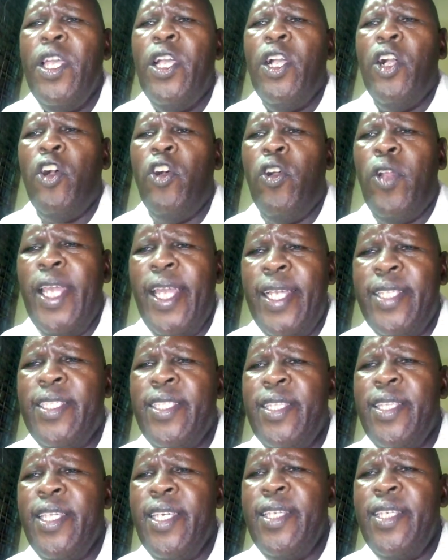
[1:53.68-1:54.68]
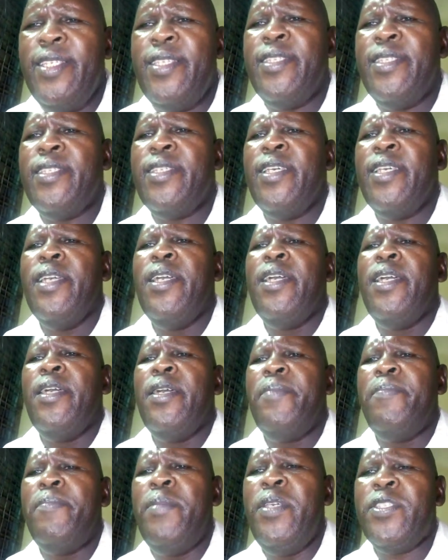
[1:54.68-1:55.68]
correct this
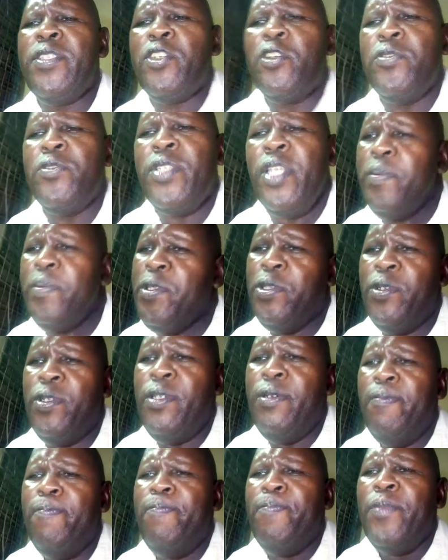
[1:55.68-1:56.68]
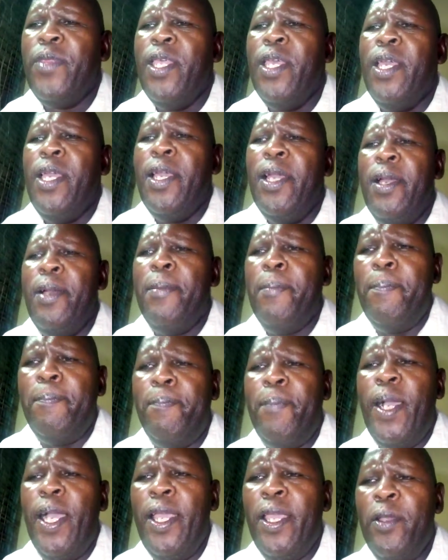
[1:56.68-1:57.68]
misconception
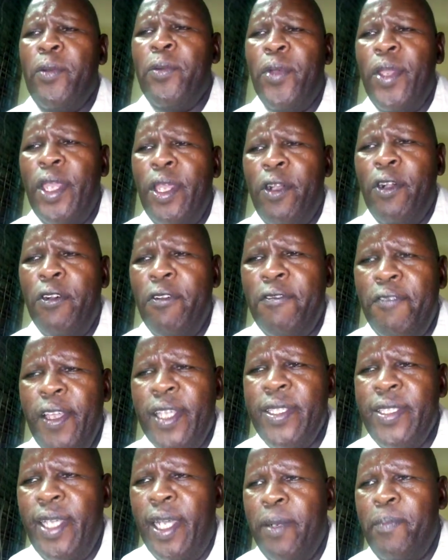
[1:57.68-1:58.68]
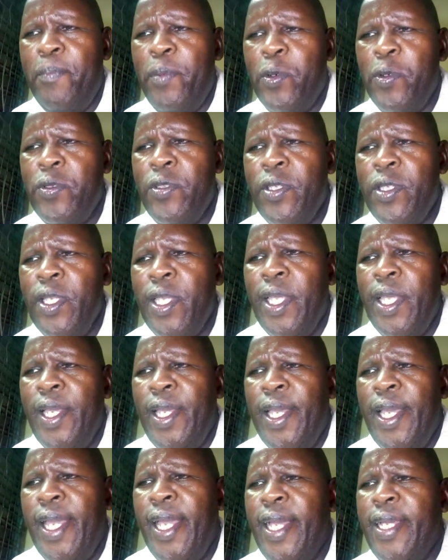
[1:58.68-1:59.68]
by way of examples
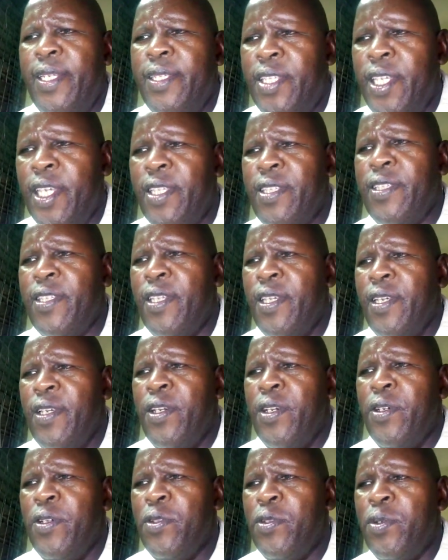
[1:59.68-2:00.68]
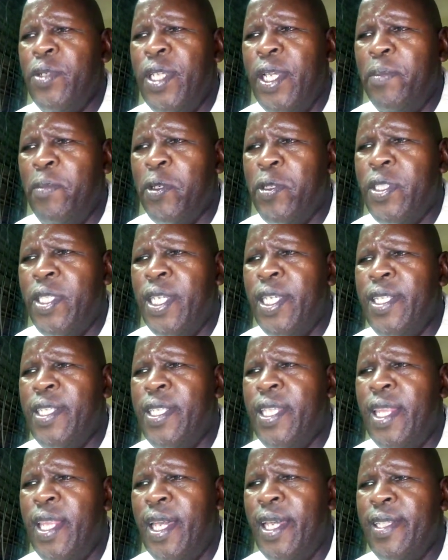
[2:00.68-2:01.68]
and seeks to demonstrate
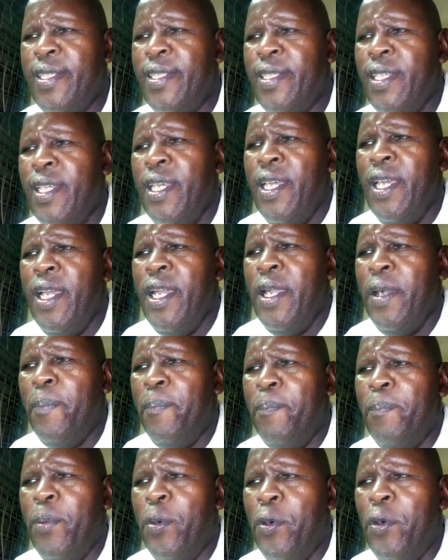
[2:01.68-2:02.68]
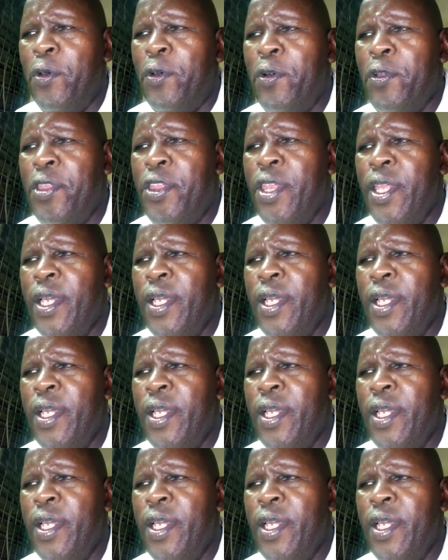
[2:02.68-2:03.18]
that both